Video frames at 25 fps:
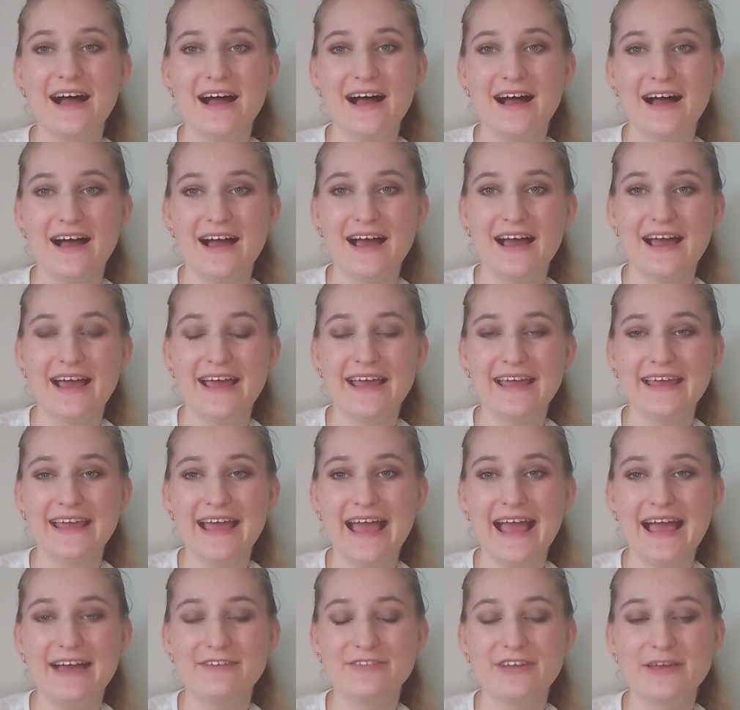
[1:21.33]
I
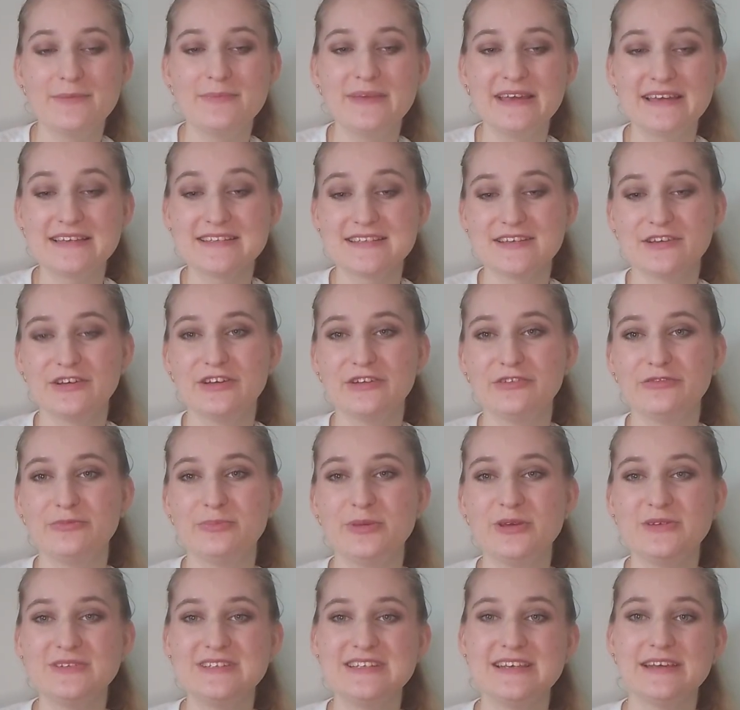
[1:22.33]
have a mix
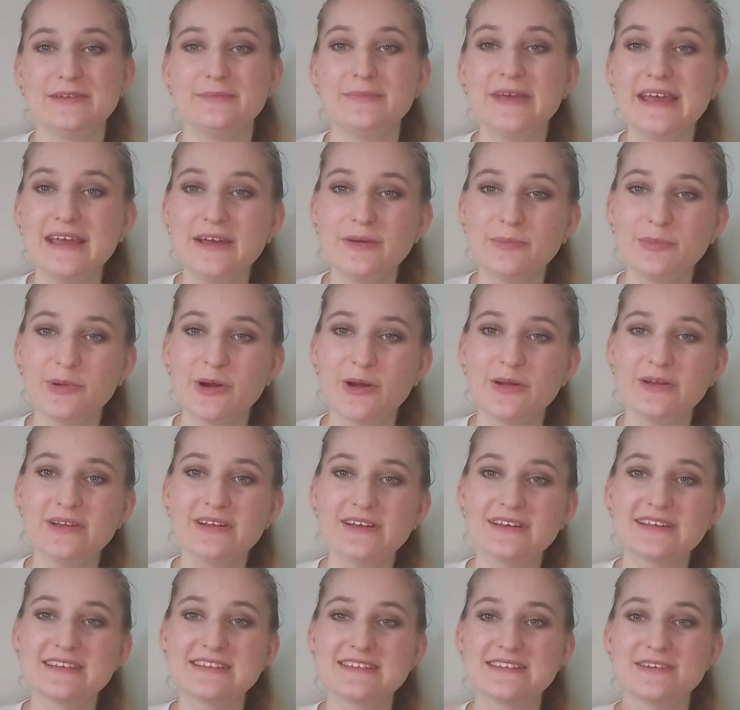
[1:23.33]
of beauty and makeup
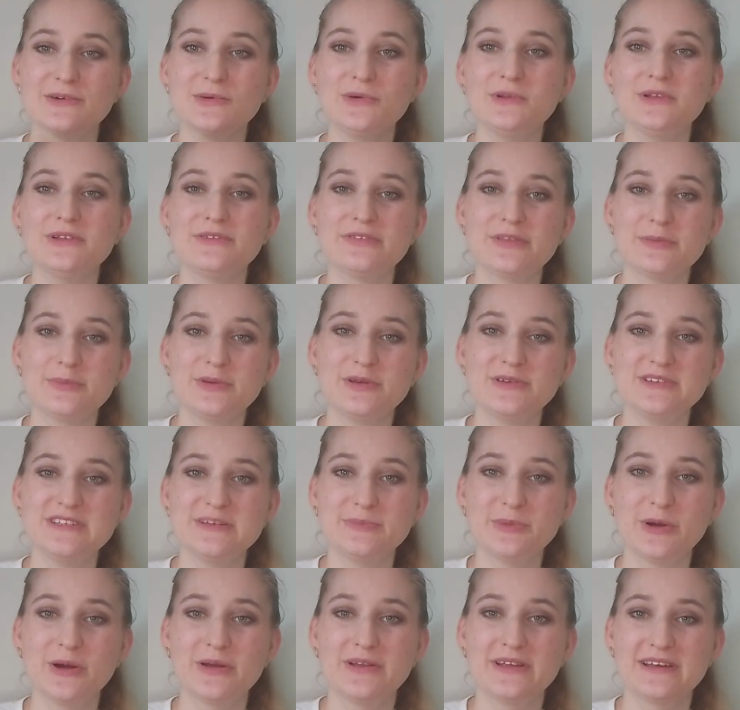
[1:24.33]
products. All of the
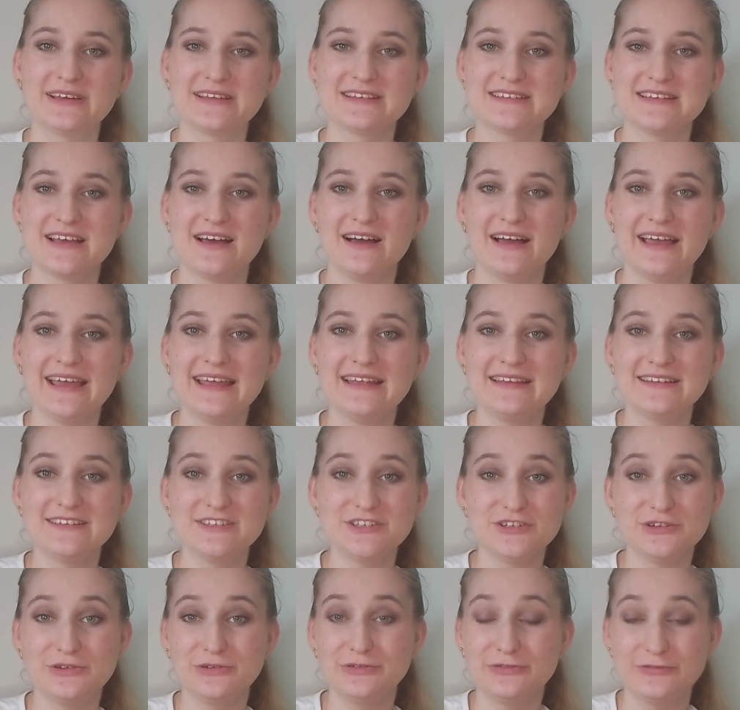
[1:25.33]
beauty products are in
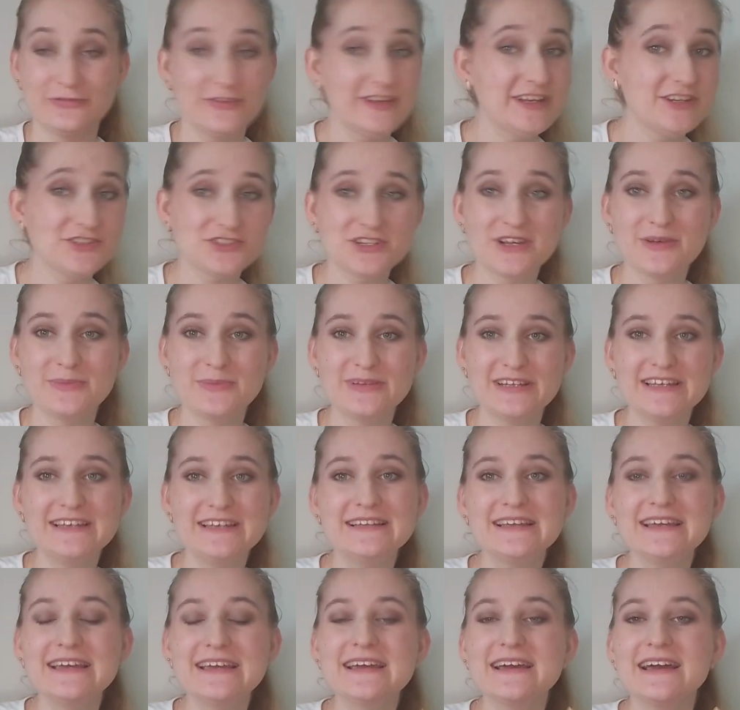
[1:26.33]
to finish
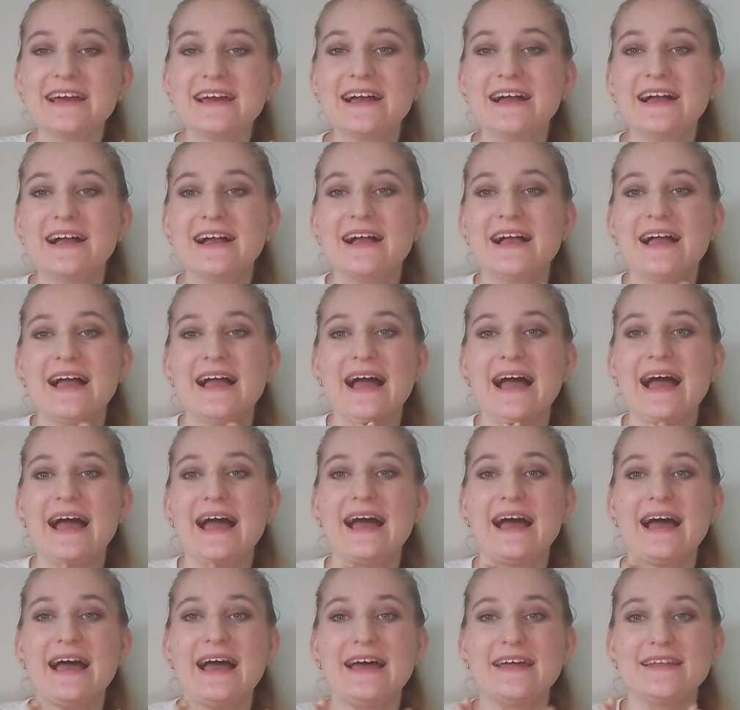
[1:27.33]
completely,
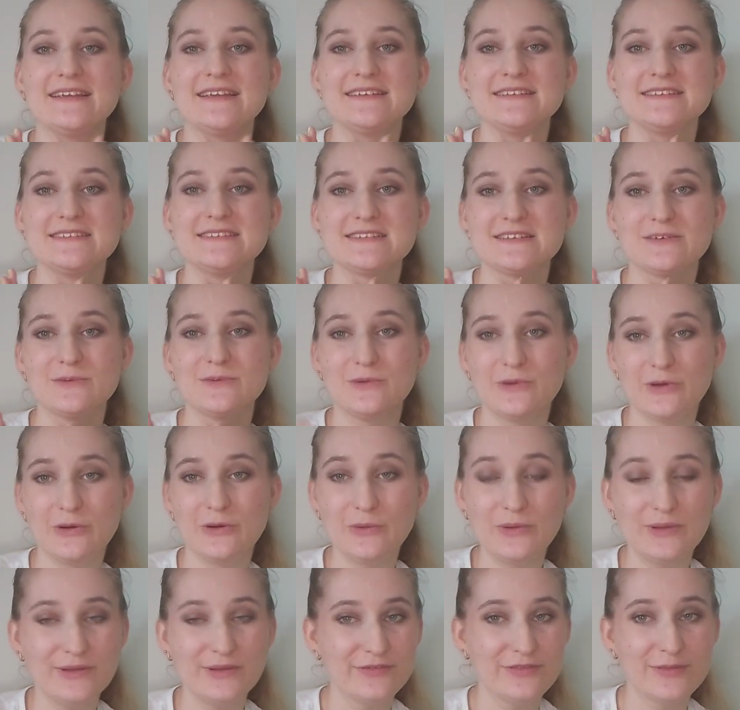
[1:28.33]
and
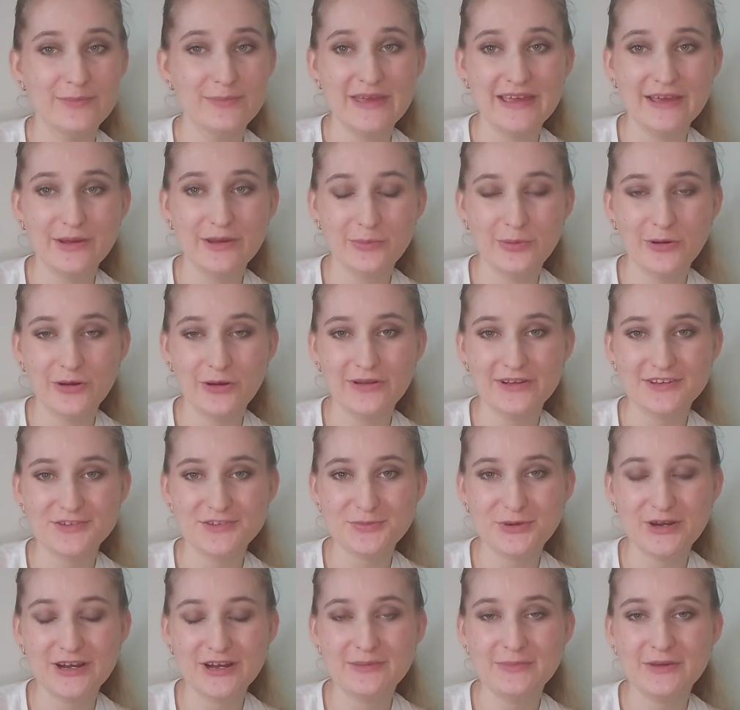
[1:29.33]
all of the makeup
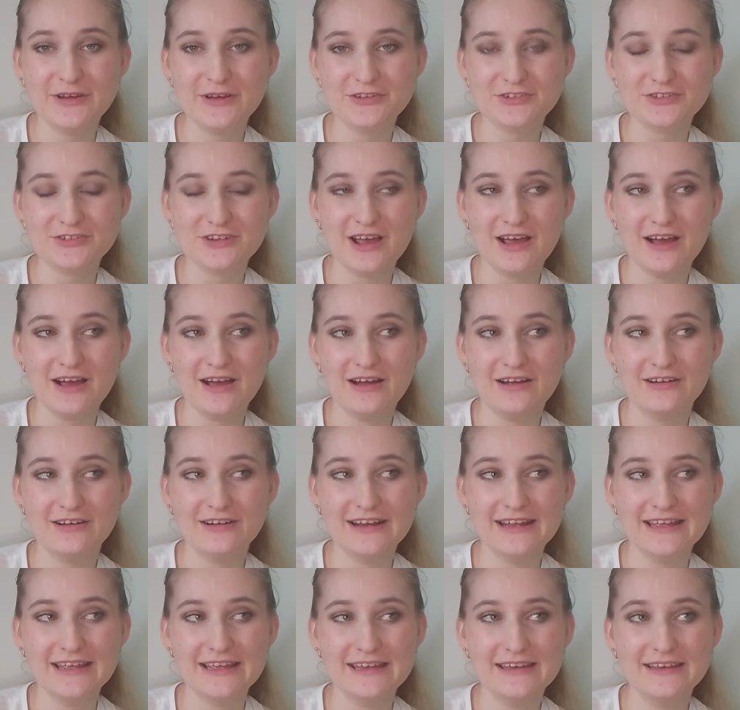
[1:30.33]
products pretty much
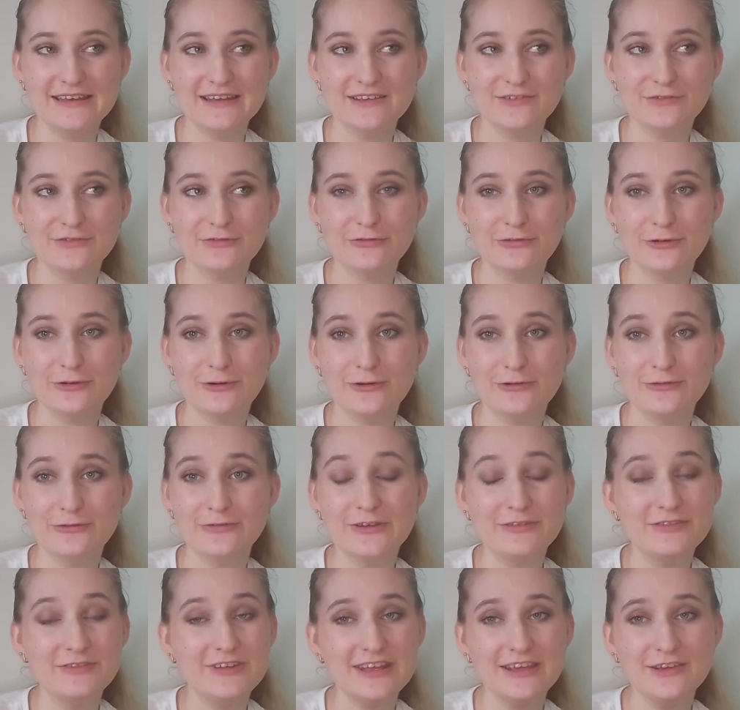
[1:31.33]
are in for
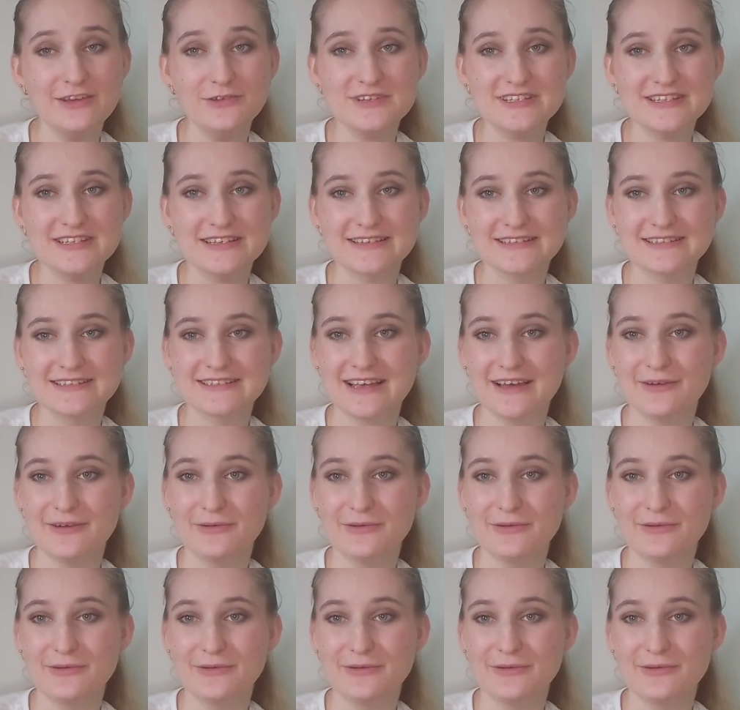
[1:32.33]
50 uses.